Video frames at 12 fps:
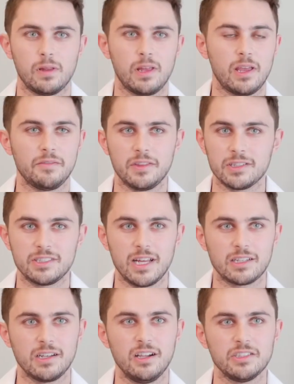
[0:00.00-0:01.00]
If there's
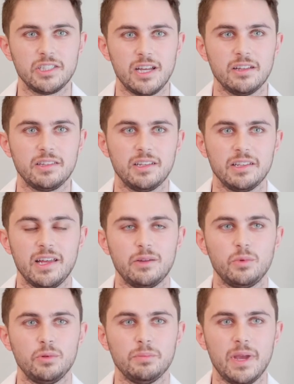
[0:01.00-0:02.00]
technology out there
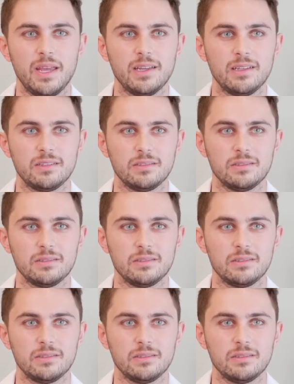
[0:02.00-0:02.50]
that will make